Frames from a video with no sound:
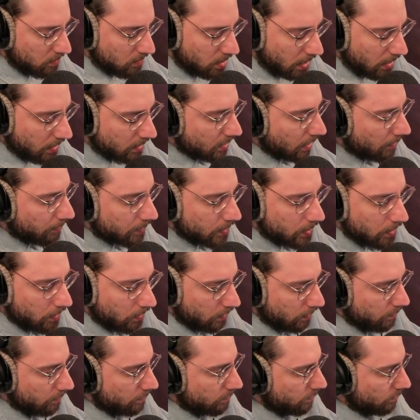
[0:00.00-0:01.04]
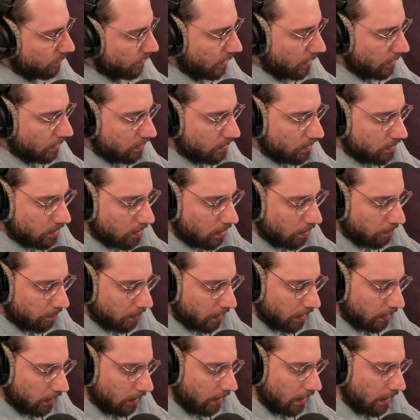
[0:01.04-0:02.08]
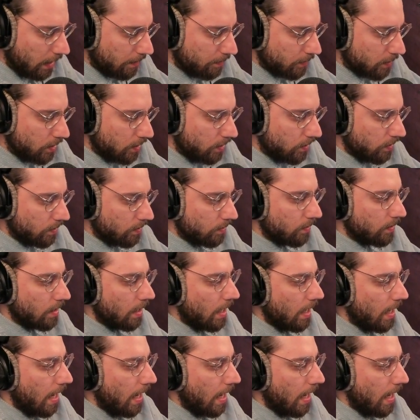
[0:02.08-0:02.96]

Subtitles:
It's up to you. It's completely up to you.